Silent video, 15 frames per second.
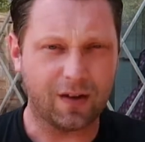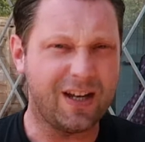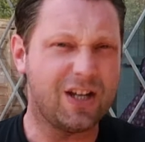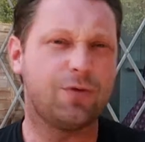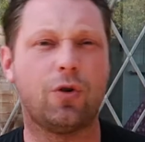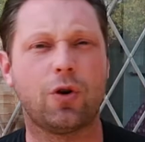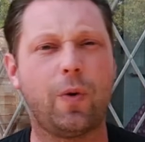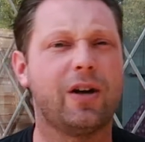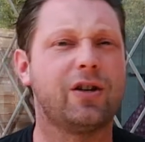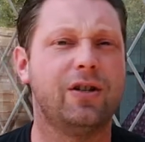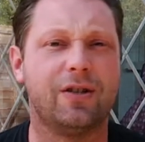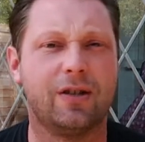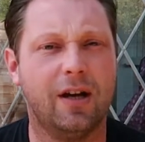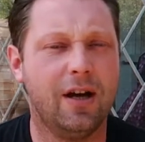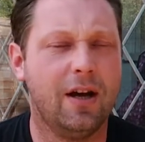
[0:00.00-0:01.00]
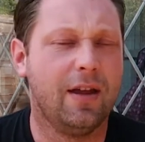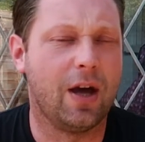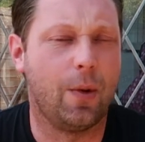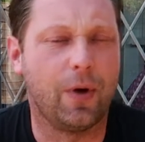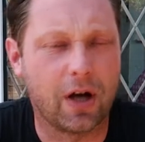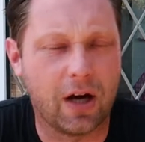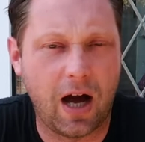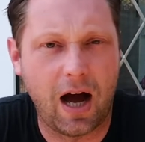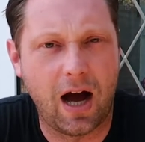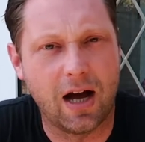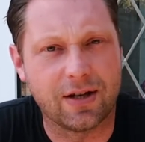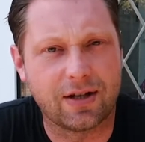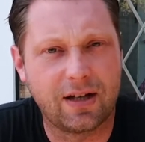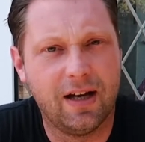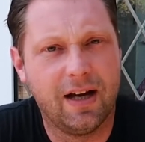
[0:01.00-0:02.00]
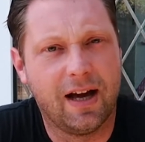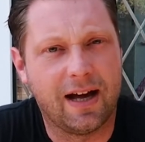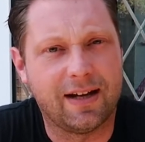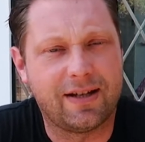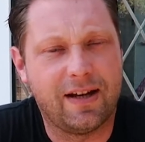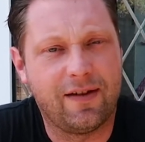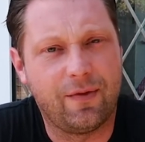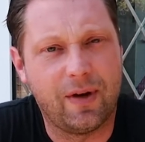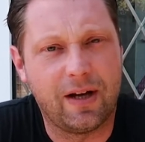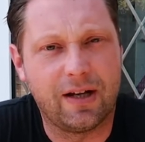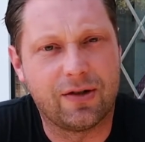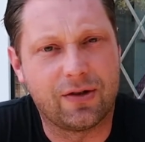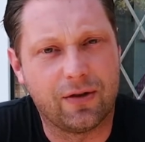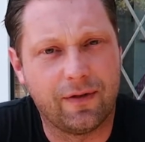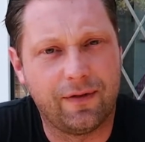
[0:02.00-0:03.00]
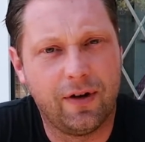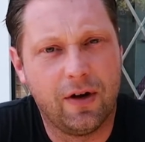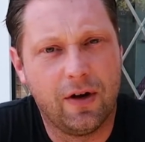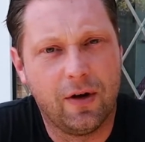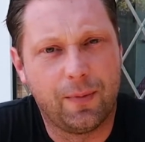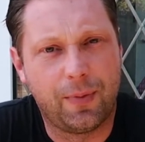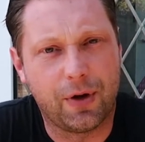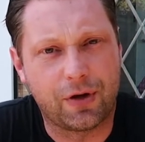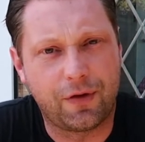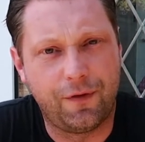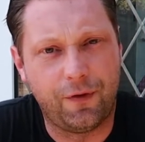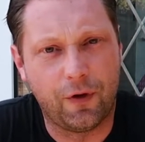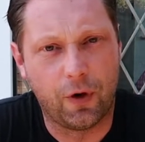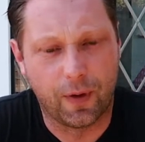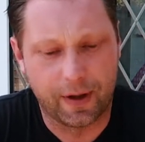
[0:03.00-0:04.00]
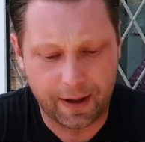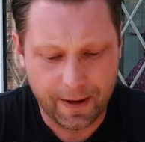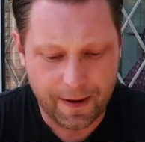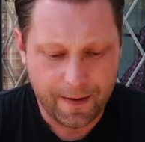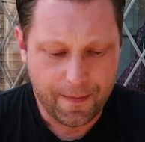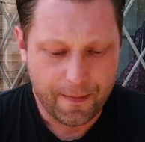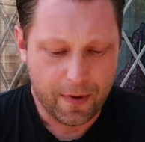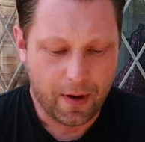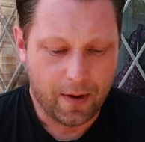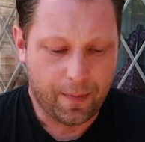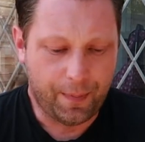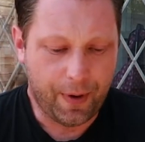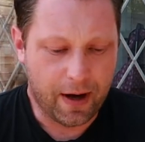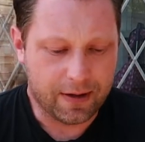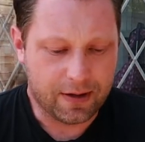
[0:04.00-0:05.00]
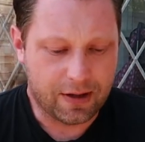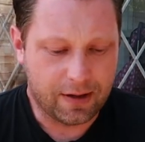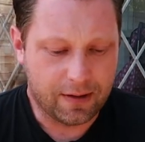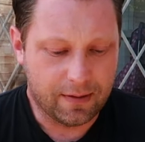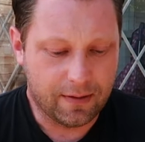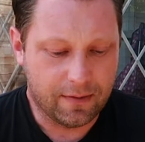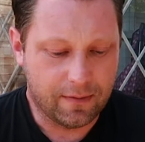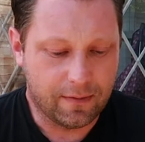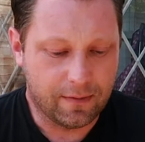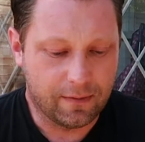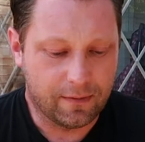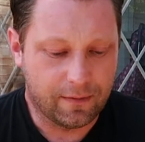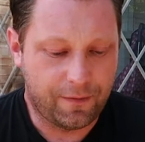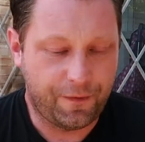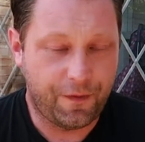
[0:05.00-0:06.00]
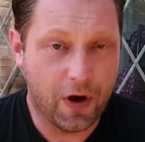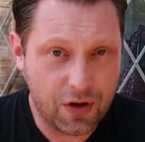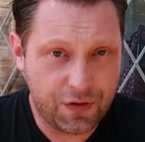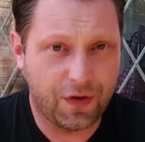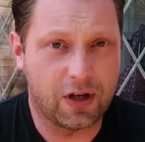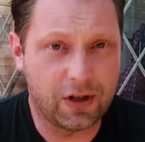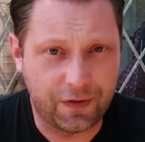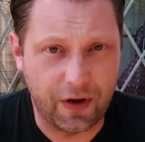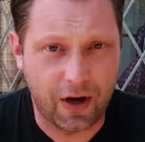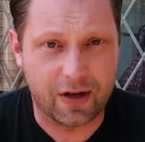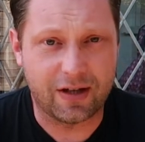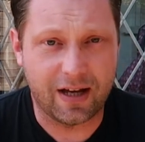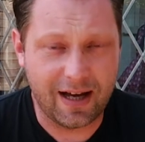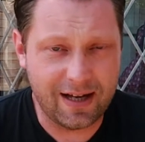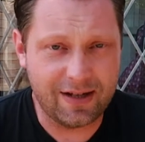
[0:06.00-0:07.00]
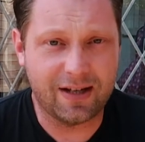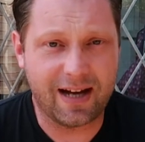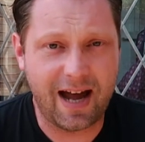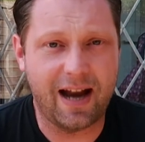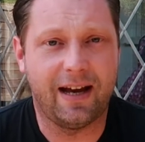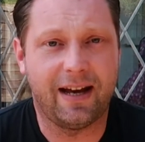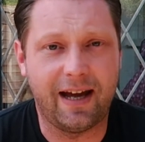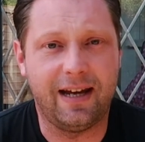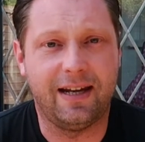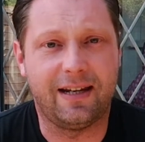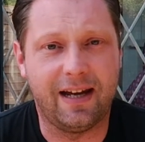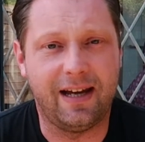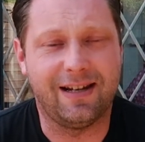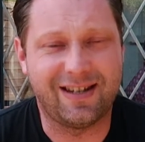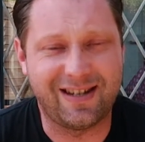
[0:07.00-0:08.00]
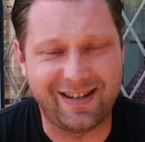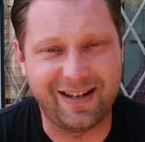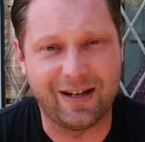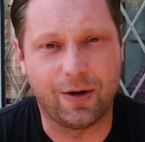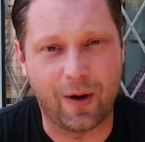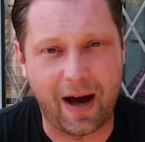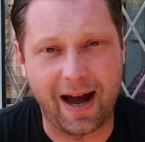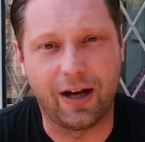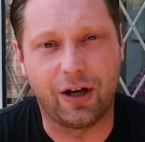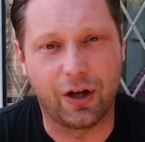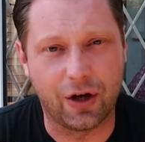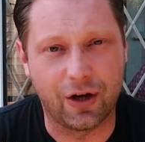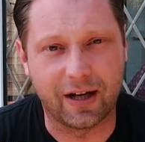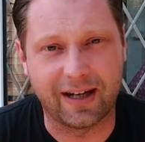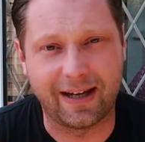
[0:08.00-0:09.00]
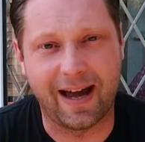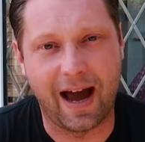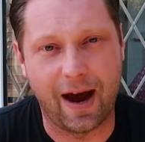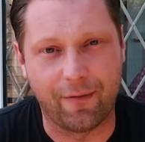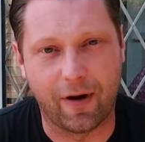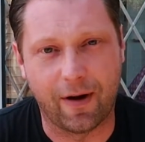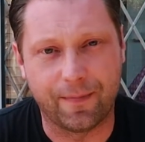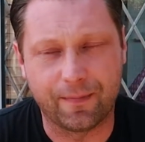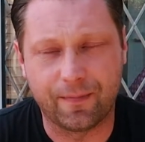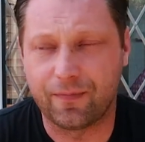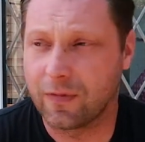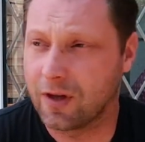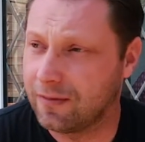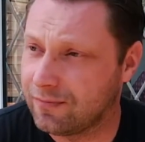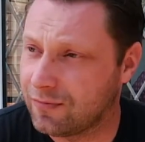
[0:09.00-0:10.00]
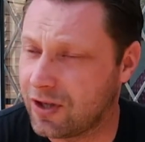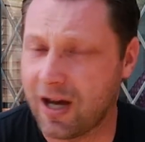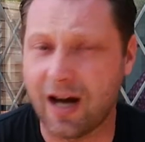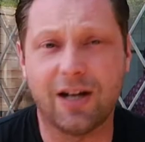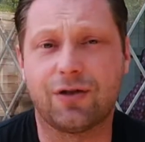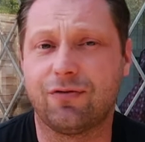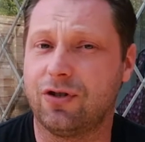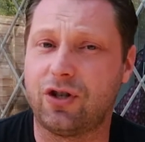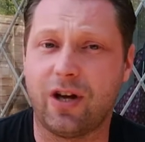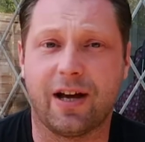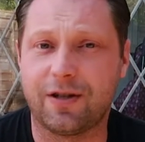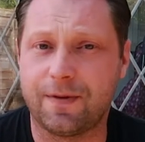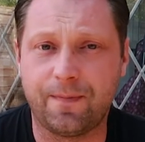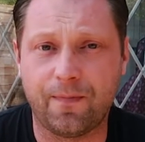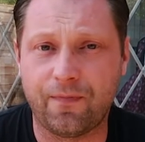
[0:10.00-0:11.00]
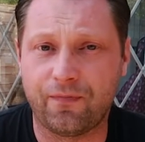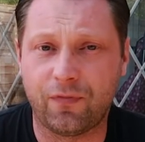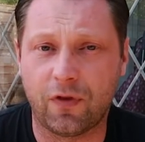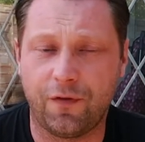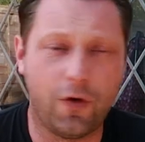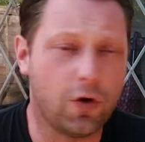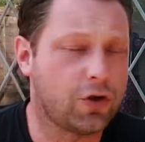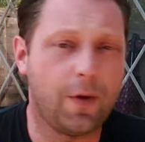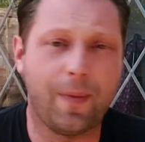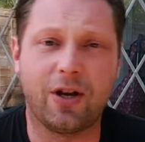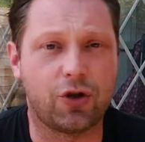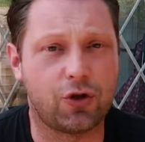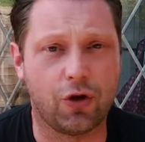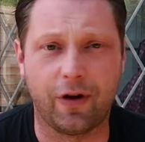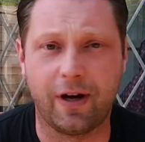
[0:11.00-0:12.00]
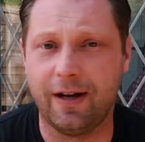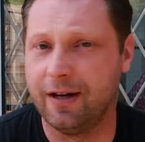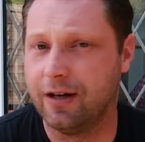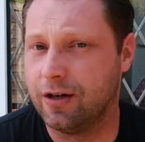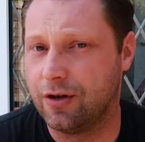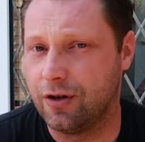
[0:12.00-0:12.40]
These are all questions that we're gonna ask and see if we can sort of push forward. But first things first, is the Canon 80D still a good camera? The answer is yes. Full stop, end of story.